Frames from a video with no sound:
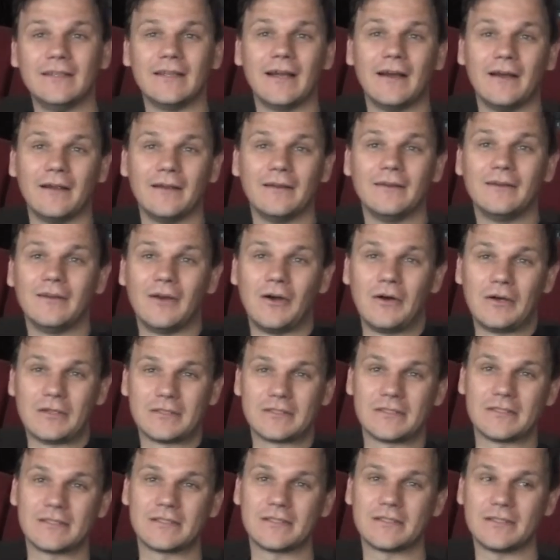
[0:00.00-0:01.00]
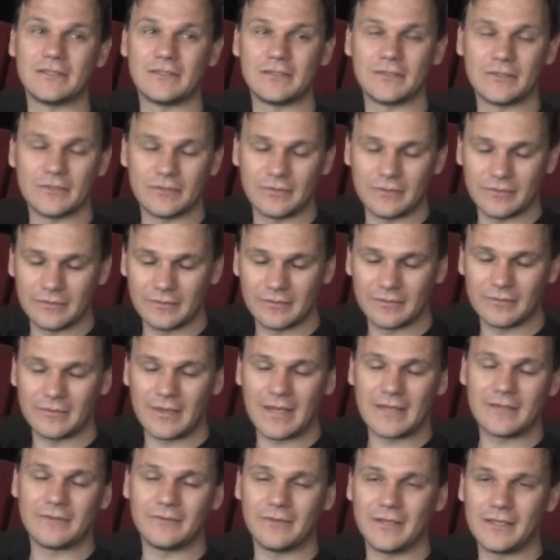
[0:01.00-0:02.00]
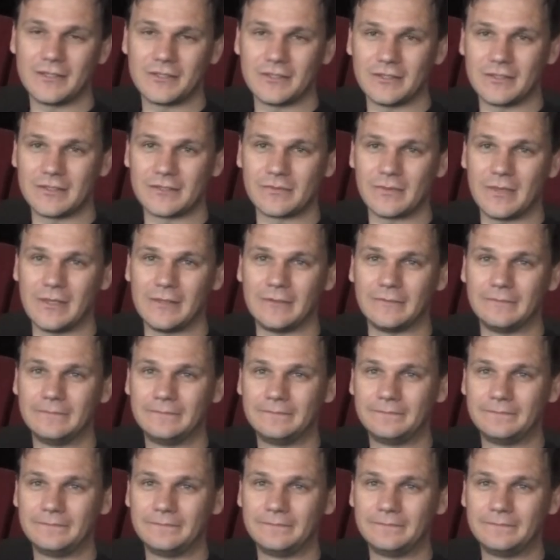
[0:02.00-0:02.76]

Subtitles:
young artists into the right direction as well.